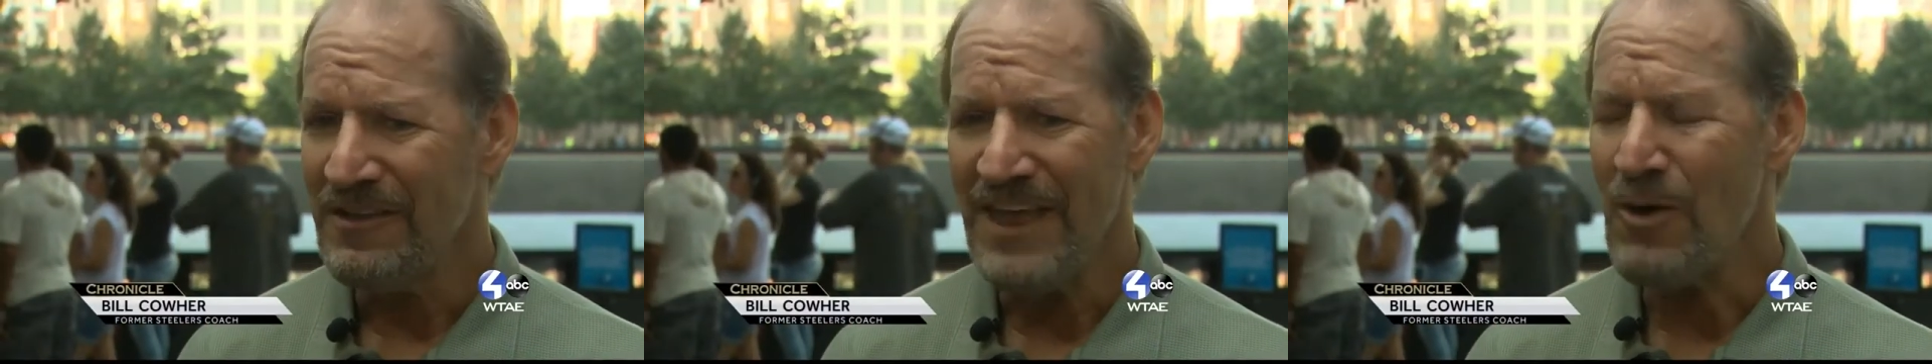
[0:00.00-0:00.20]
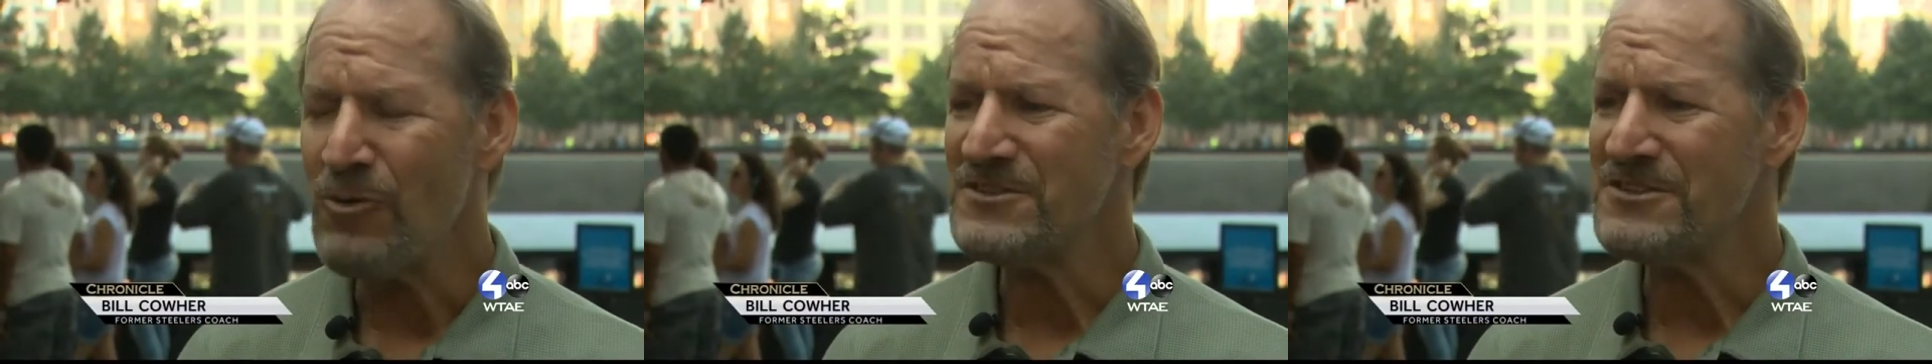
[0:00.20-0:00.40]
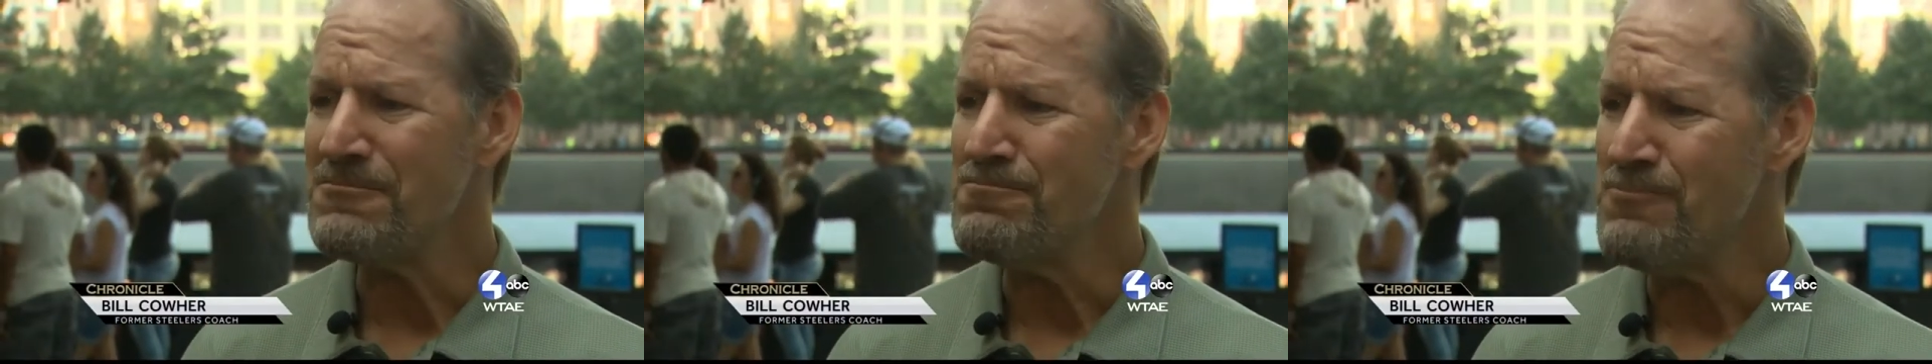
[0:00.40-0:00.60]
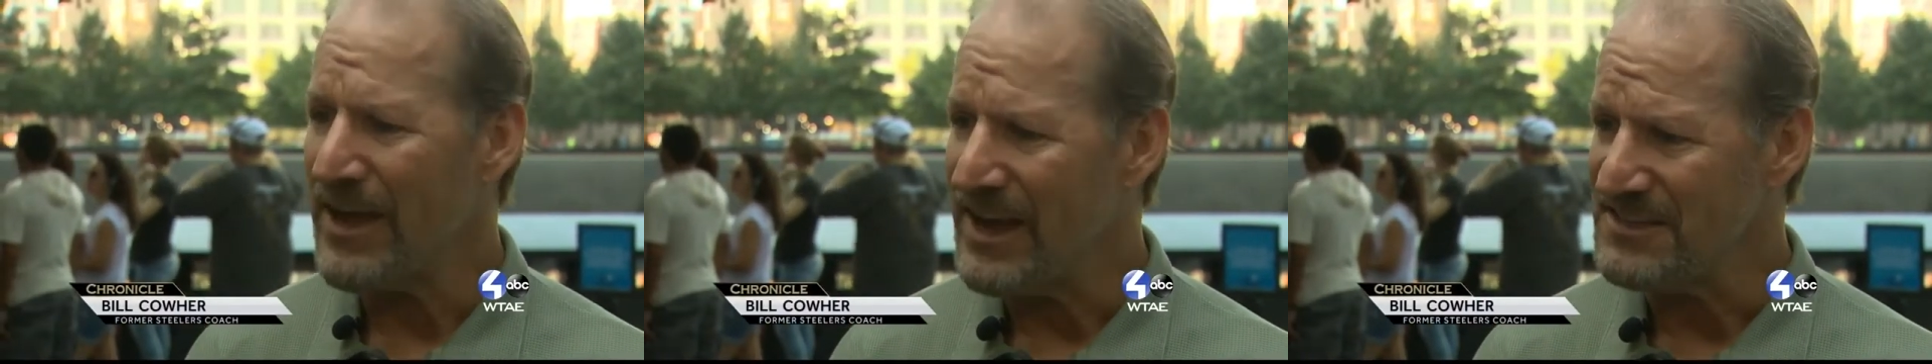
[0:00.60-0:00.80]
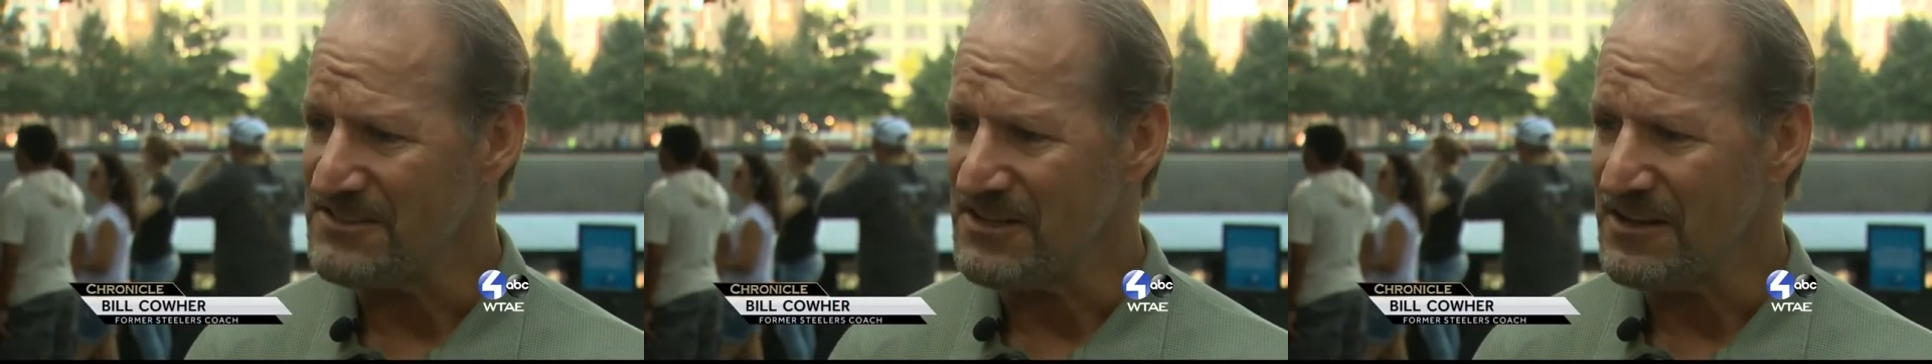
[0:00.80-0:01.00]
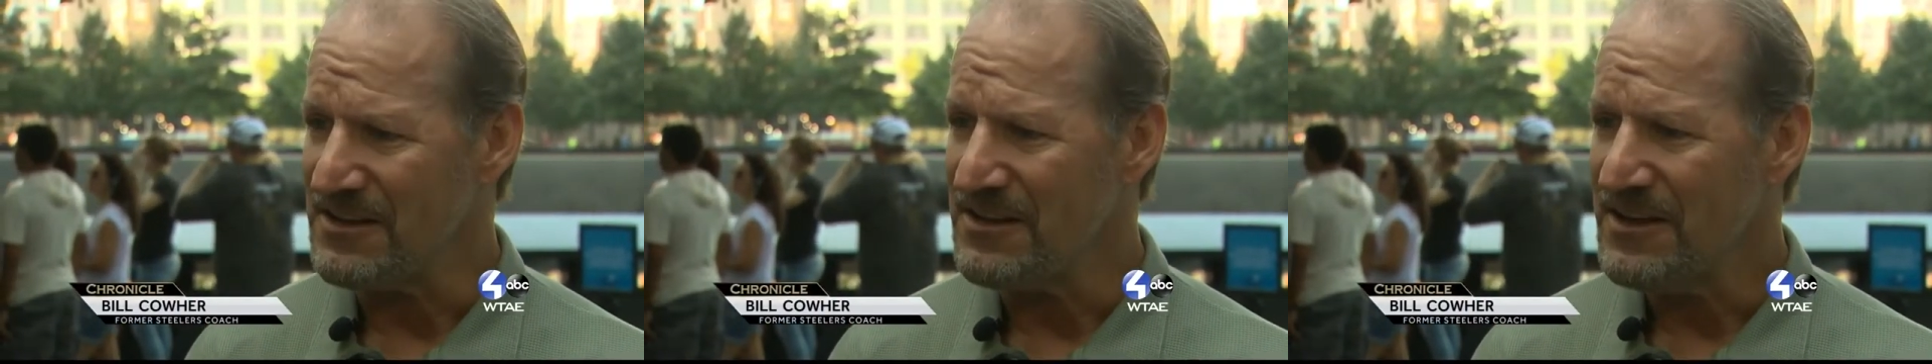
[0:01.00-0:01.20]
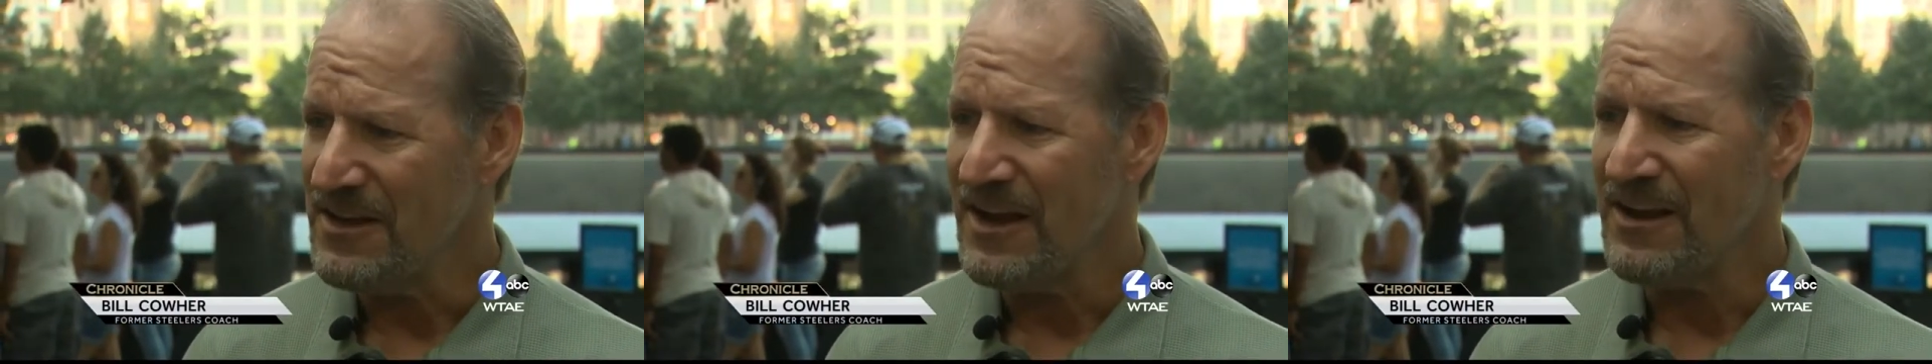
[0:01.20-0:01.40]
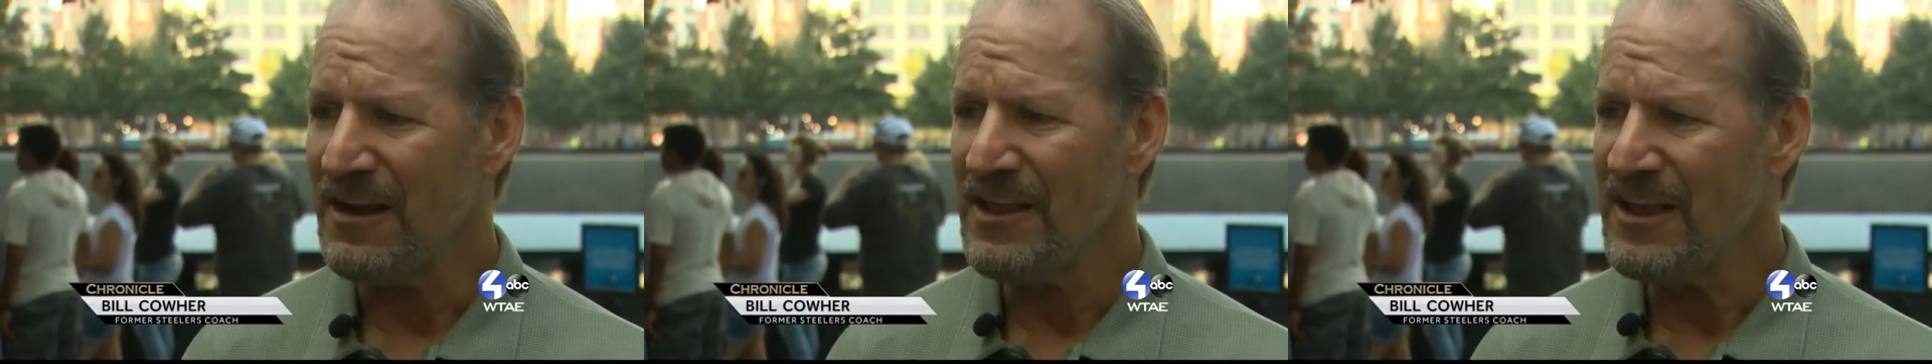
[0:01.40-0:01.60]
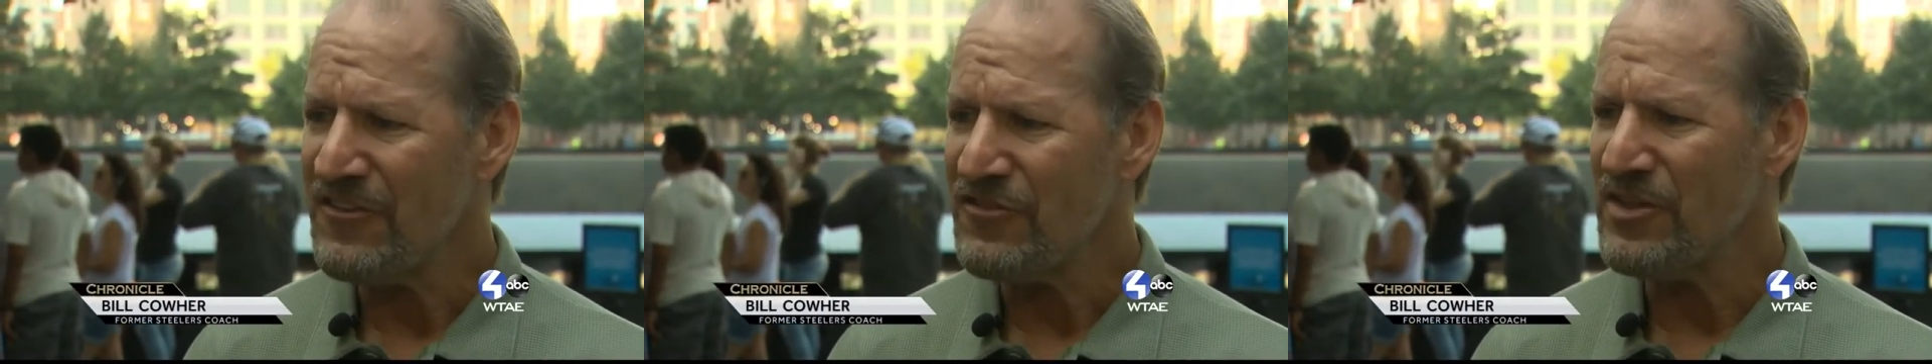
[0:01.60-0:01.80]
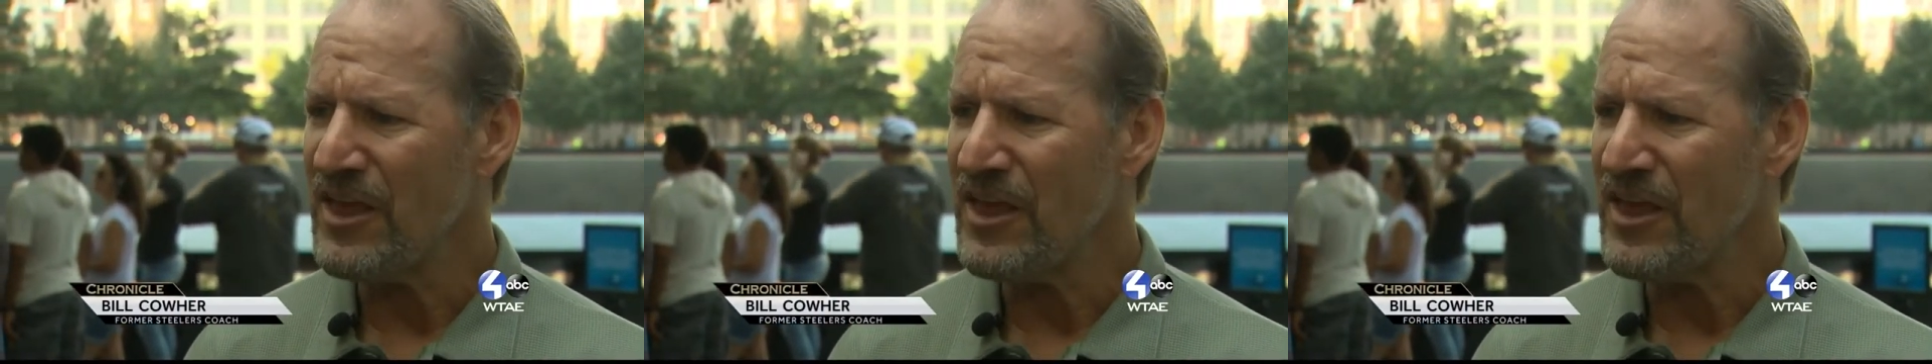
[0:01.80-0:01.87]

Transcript: That was amazing. And the least